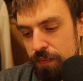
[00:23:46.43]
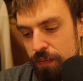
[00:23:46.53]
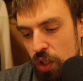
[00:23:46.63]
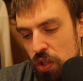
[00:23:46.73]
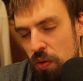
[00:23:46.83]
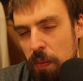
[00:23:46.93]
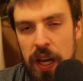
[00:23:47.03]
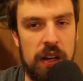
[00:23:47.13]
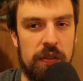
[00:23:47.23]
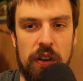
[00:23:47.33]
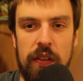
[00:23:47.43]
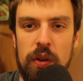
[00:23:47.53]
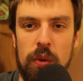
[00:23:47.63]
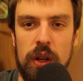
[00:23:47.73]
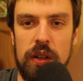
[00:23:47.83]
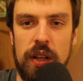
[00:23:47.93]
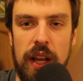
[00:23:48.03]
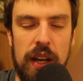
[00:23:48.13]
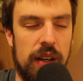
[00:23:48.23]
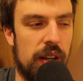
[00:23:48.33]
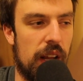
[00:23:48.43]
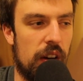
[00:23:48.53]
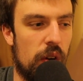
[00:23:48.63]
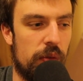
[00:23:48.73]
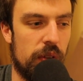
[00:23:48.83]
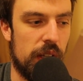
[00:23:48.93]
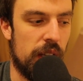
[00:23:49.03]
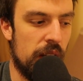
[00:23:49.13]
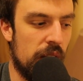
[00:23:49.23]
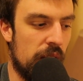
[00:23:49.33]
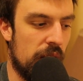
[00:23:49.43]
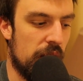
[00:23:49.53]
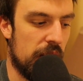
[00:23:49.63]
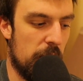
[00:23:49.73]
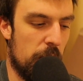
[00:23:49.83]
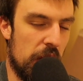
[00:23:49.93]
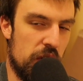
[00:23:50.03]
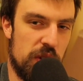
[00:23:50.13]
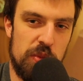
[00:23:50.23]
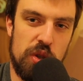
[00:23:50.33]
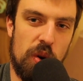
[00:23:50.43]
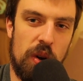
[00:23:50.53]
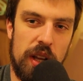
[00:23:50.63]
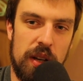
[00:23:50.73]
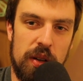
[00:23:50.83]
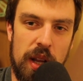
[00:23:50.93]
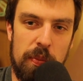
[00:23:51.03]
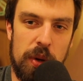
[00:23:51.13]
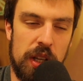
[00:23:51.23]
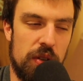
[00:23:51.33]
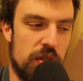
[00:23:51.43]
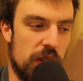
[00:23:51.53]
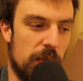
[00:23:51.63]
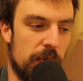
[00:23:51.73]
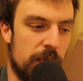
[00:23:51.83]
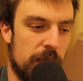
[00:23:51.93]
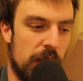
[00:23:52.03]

just reminder for everyone and hopefully can bring you some joy and bring you some,